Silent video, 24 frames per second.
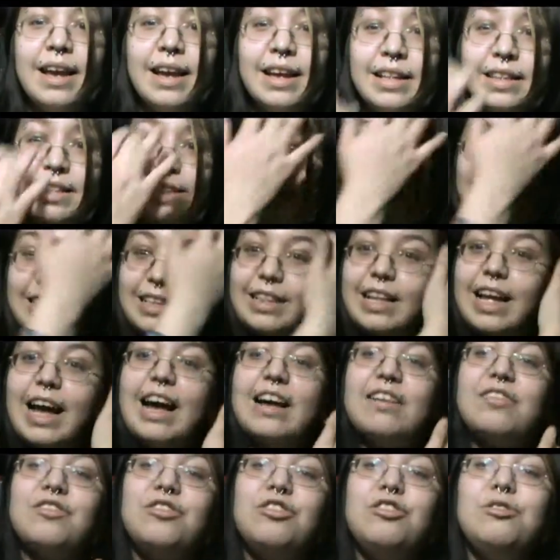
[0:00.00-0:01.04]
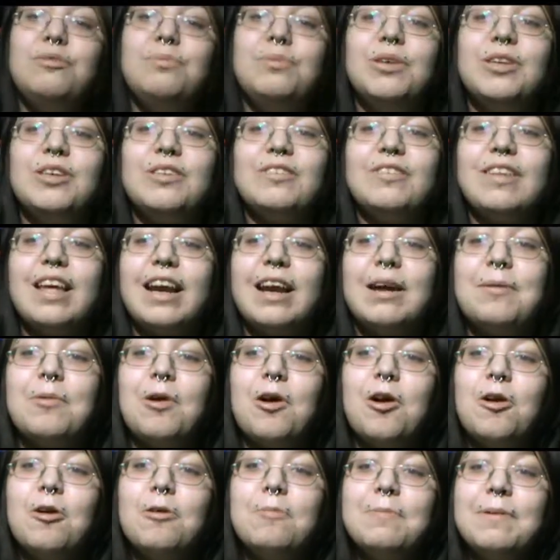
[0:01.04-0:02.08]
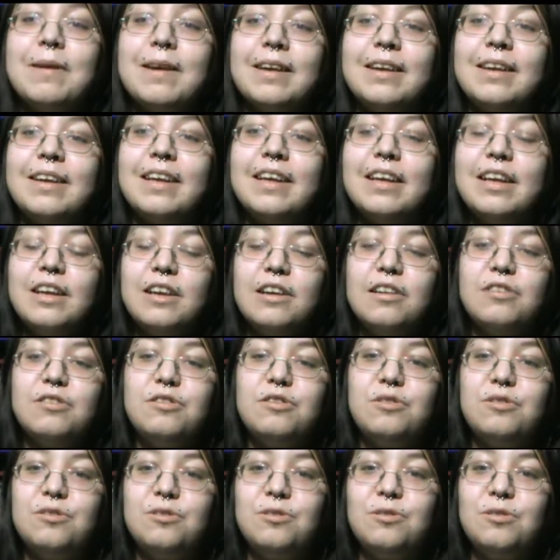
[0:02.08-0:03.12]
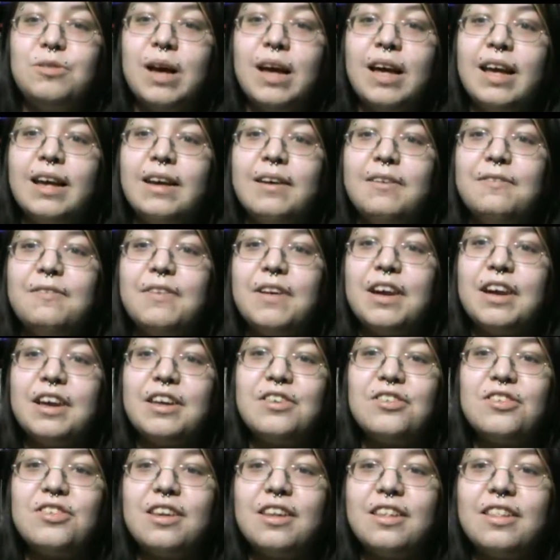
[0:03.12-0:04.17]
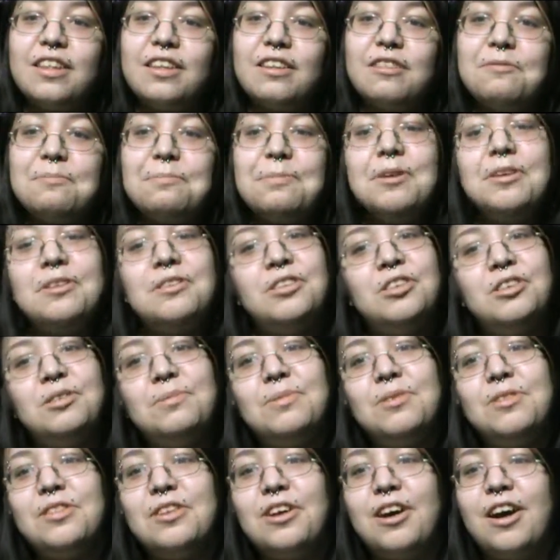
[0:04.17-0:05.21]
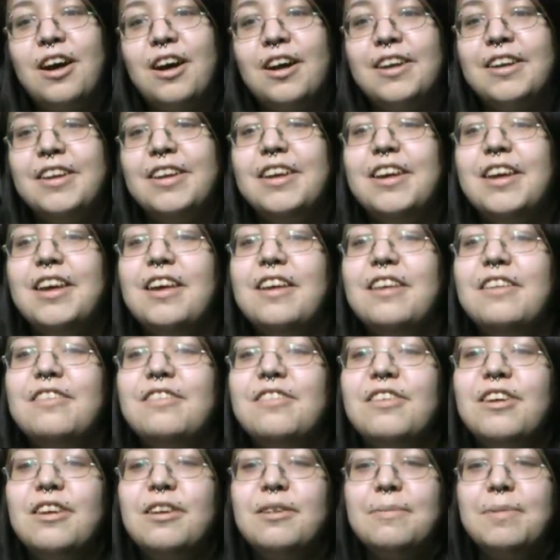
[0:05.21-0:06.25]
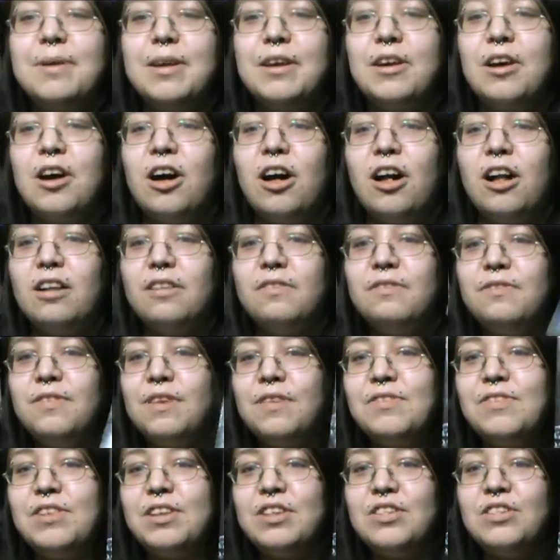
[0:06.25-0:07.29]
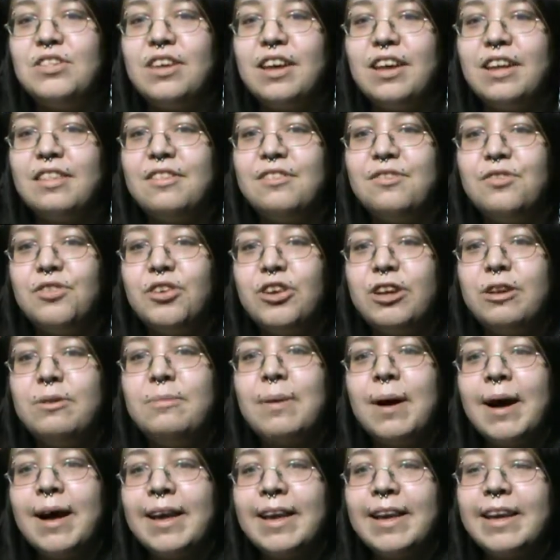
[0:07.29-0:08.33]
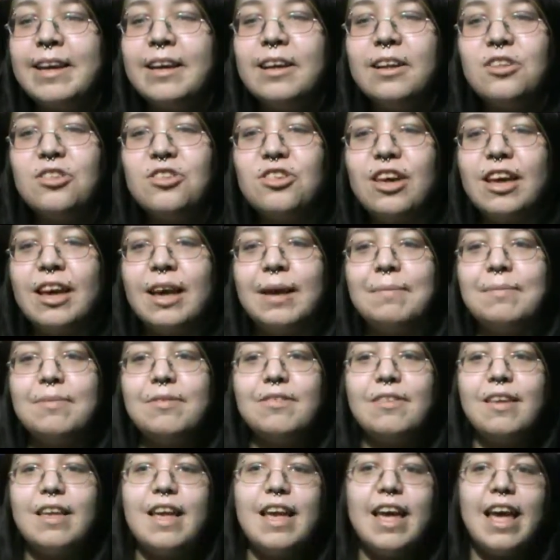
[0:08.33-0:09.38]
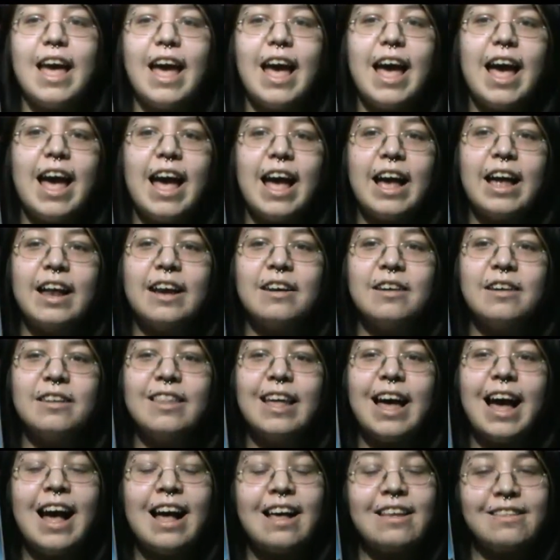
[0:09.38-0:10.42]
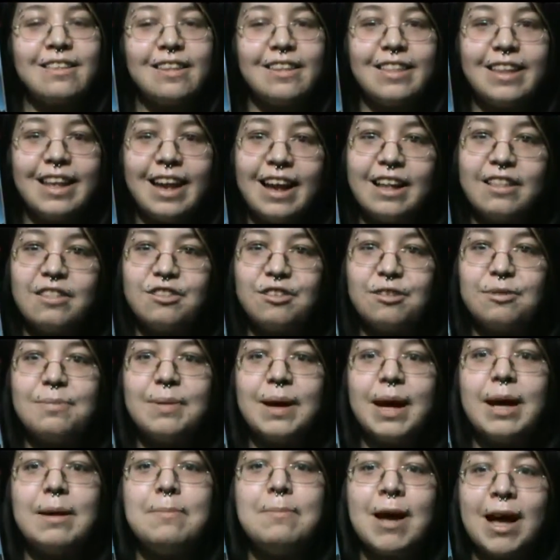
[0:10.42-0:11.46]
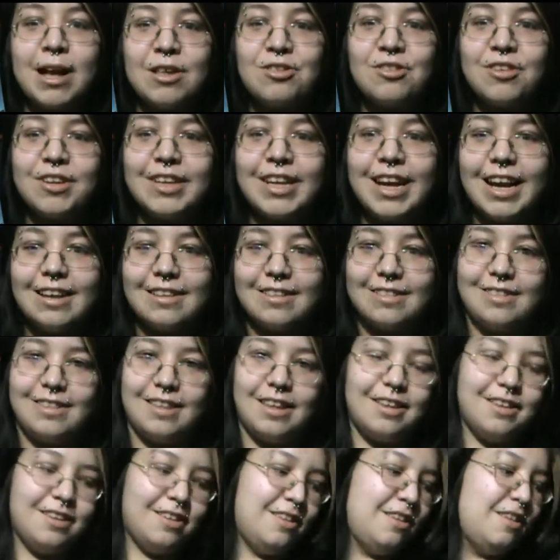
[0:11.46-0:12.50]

And the last two books that I'm hoping to finish in this BookTubeAthon is going to be called 50 Shades Freed by E.L. James and The Ask and the Answer by Patrick Ness.